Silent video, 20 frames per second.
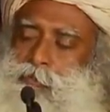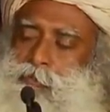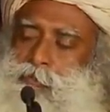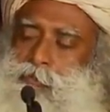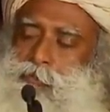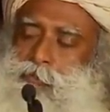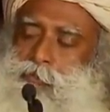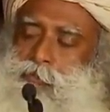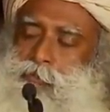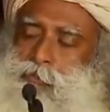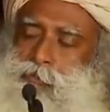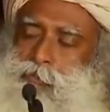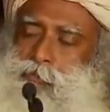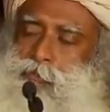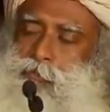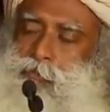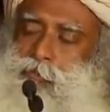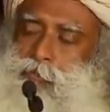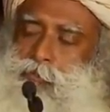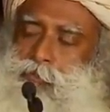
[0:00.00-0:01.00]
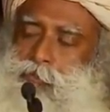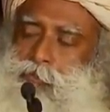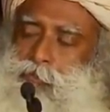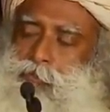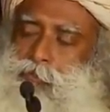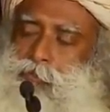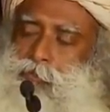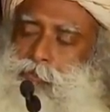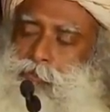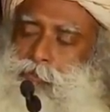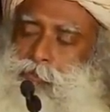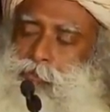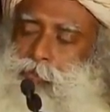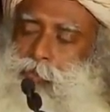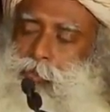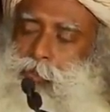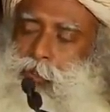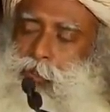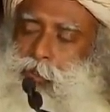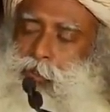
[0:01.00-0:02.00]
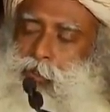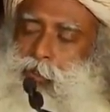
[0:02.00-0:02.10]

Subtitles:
No one is speaking in this clip.